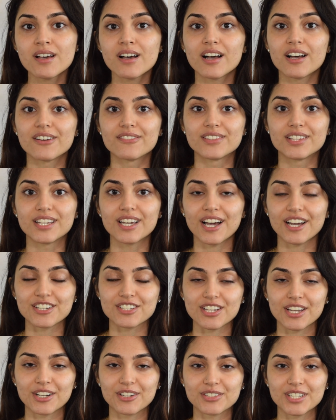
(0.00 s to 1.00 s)
of the
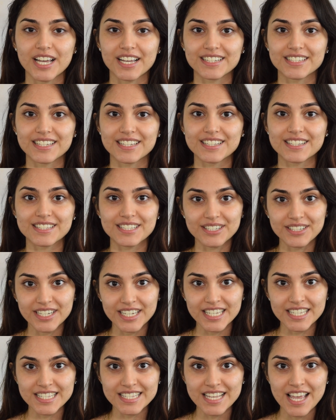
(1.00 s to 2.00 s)
eyeshadow technique
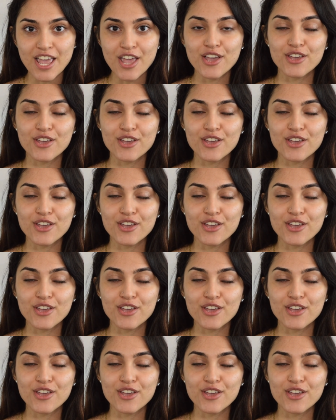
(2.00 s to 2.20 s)
series.